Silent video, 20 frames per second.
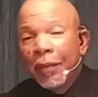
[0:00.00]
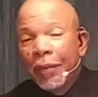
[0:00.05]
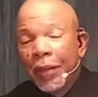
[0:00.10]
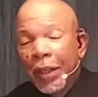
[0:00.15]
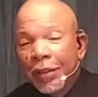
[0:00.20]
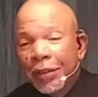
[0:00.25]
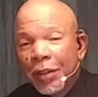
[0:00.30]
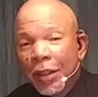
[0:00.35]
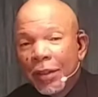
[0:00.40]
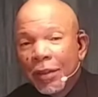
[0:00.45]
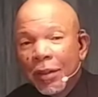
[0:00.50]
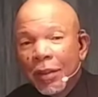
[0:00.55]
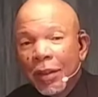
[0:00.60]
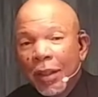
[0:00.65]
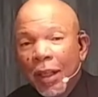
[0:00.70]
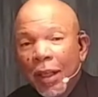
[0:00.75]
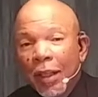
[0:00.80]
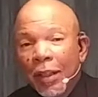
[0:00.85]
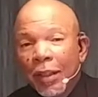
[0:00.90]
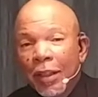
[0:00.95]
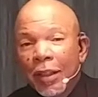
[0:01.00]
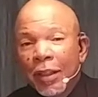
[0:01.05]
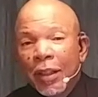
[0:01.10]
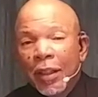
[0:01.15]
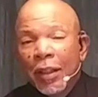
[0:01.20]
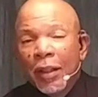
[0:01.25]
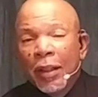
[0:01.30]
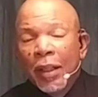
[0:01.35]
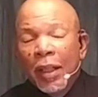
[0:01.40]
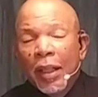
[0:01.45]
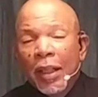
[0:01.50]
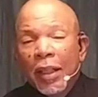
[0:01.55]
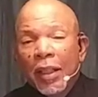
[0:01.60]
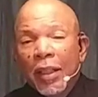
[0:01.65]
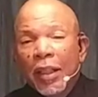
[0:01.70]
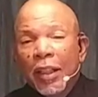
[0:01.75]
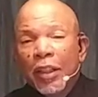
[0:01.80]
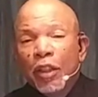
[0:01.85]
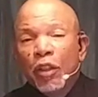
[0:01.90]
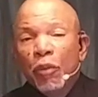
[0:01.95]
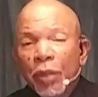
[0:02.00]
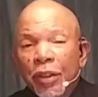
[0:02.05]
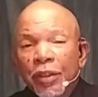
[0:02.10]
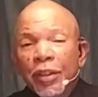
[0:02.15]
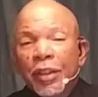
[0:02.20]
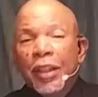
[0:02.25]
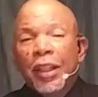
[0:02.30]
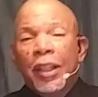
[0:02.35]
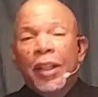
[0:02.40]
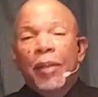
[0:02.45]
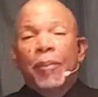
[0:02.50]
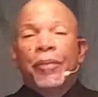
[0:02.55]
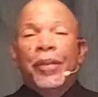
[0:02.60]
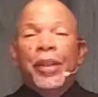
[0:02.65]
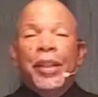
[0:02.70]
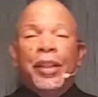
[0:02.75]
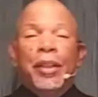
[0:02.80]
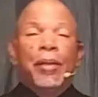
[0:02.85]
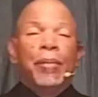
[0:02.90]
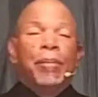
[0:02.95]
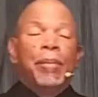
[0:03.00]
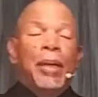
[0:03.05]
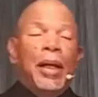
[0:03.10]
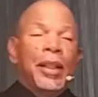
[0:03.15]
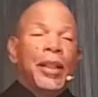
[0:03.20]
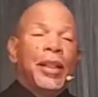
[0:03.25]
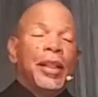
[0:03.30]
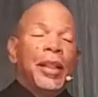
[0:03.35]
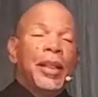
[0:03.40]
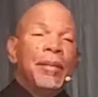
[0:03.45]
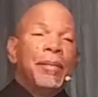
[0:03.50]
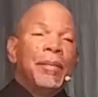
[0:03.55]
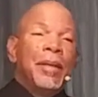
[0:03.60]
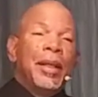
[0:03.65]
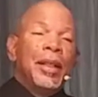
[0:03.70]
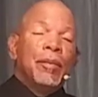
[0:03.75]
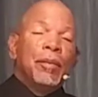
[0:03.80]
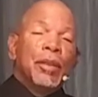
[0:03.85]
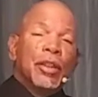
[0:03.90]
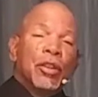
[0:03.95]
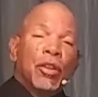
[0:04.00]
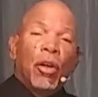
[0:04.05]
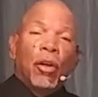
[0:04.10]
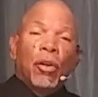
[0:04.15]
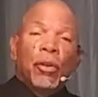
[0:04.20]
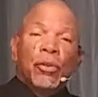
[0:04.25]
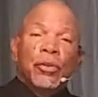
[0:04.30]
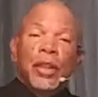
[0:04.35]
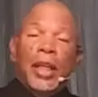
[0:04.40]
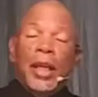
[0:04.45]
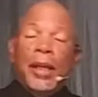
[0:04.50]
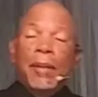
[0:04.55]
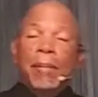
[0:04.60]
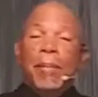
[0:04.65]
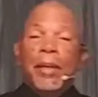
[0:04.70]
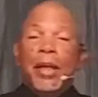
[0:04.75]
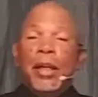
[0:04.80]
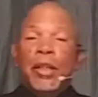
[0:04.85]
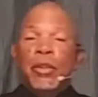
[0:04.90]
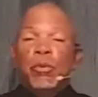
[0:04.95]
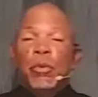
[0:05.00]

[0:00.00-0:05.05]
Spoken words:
that, thanks of God, and the reason that I'm thinking about it, amen, because, amen,